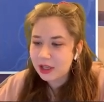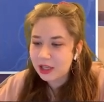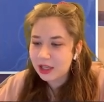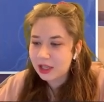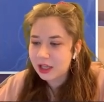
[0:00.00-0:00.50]

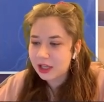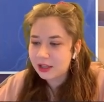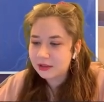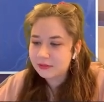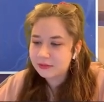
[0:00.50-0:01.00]

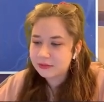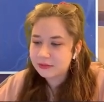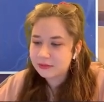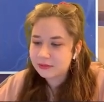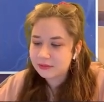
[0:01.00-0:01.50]

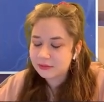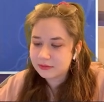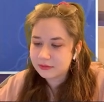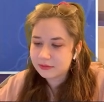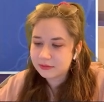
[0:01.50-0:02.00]
Nobody speaks.